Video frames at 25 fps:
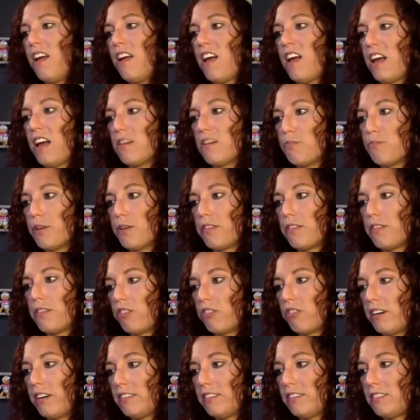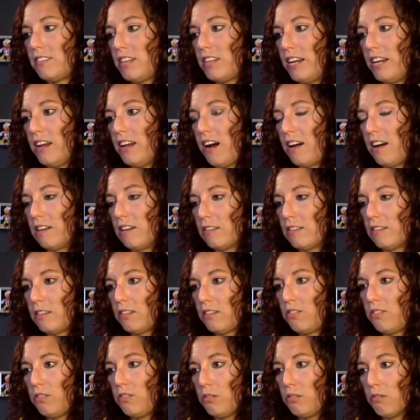to put the trust in us
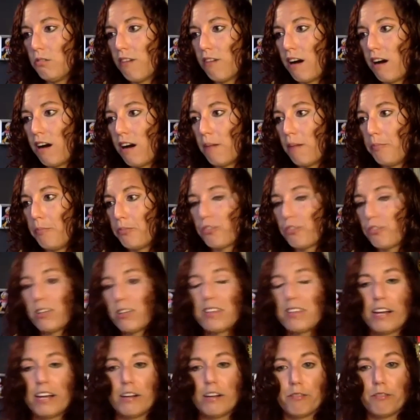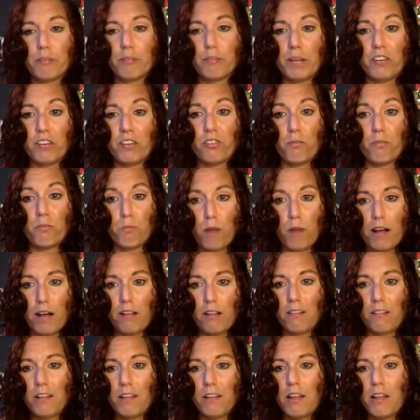to treat that information
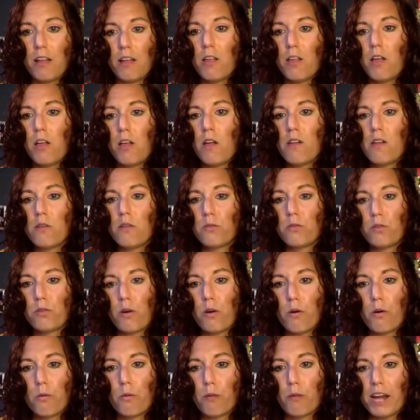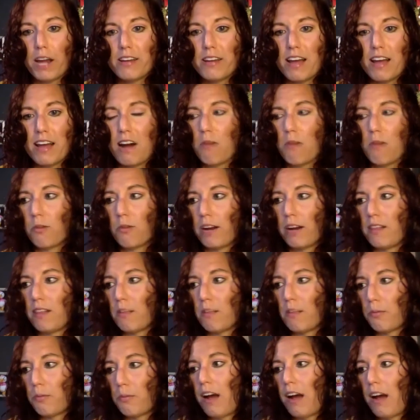well. So right now we're in the
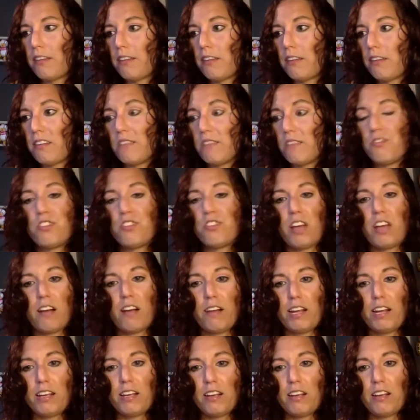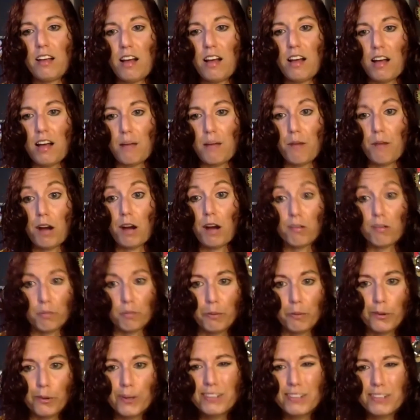process of sharing our
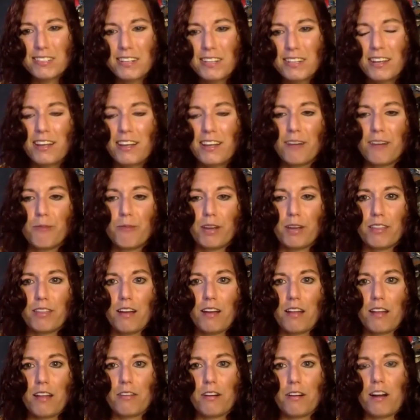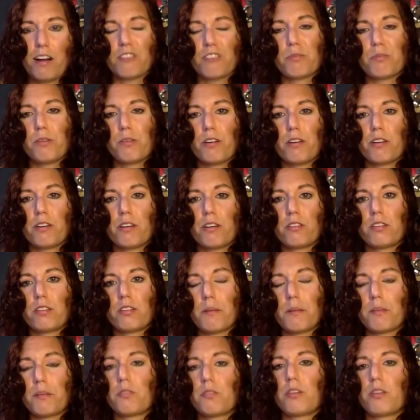report with other entrepreneurial
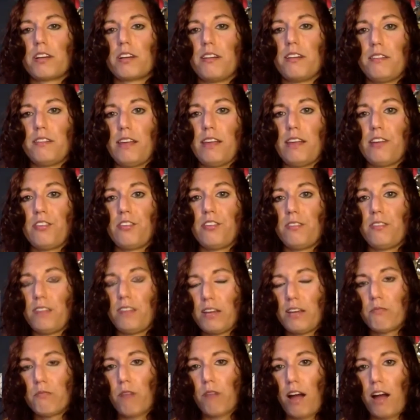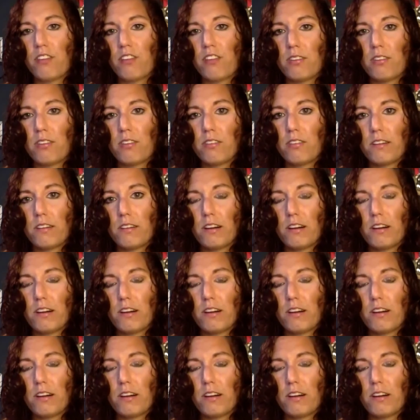service organizations in Rochester